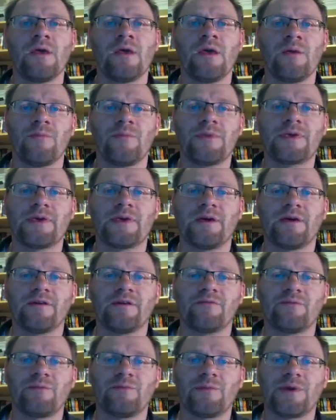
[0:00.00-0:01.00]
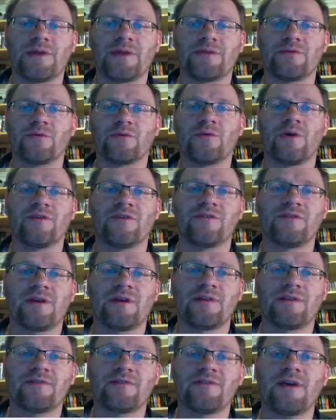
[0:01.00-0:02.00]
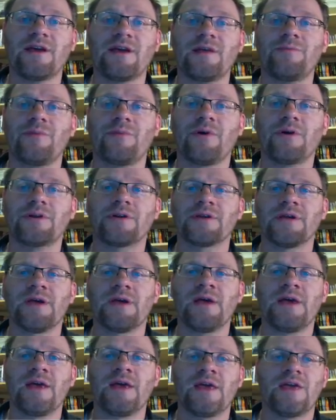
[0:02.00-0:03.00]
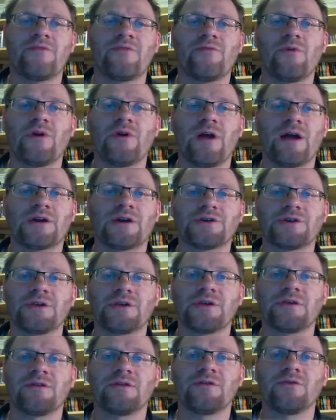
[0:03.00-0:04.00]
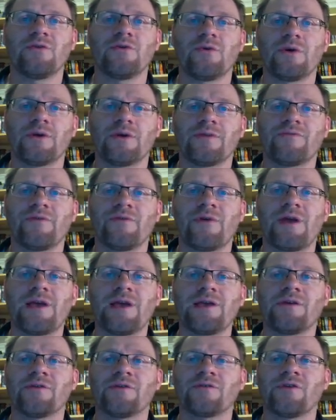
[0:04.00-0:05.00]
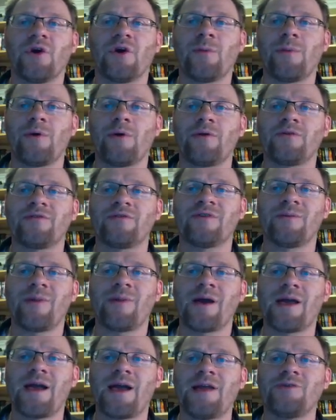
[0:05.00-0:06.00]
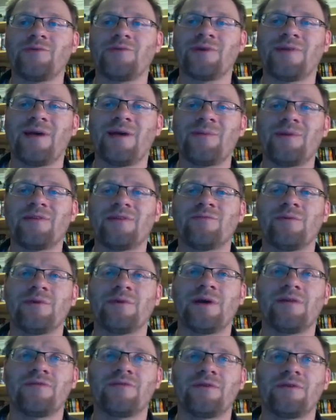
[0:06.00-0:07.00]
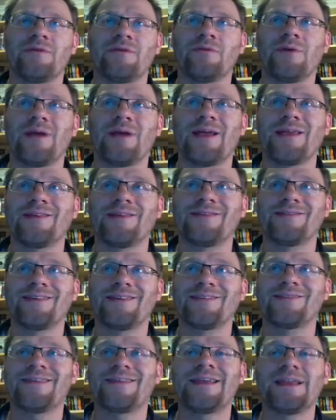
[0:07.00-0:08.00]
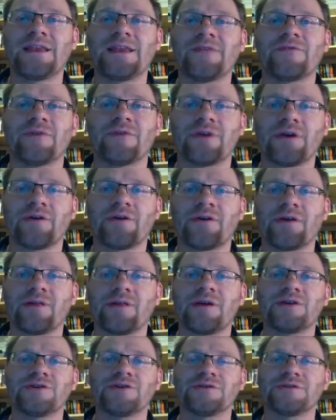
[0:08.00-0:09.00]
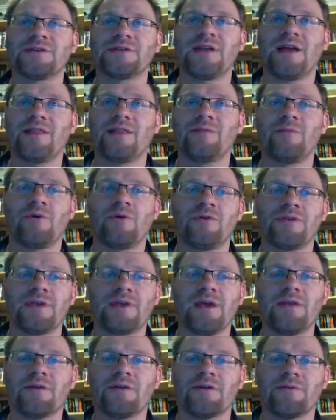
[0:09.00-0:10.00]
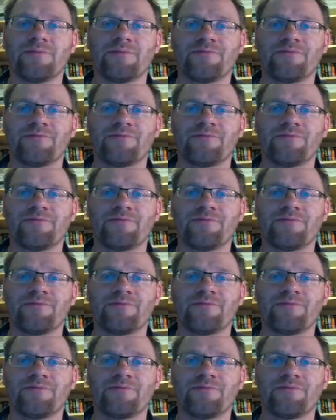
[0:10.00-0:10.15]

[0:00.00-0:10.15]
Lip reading: Because when we get to a question like the second part, if we're actually going for 8 years compounded semi-annually, that means we would have to do 16 different calculations and add them all together.